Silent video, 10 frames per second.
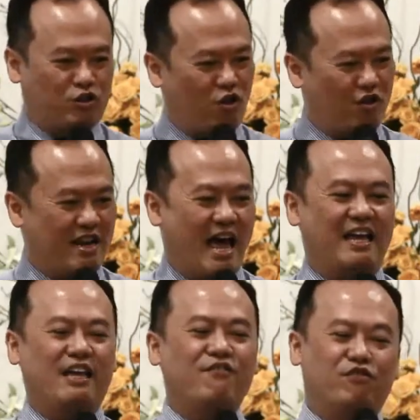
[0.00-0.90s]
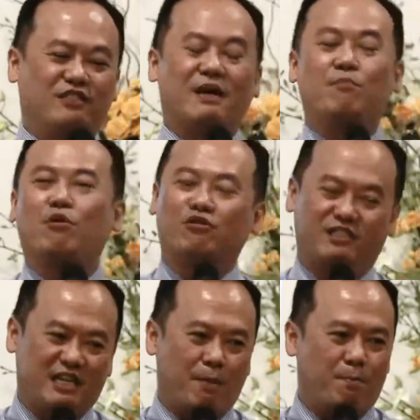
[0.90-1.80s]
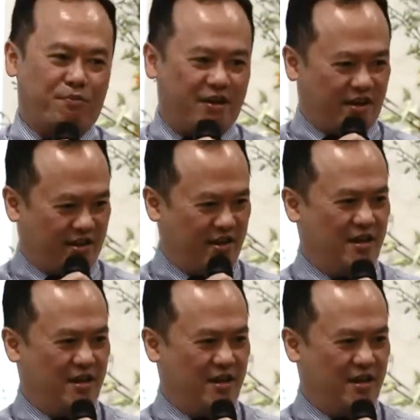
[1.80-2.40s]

or liking for someone or something.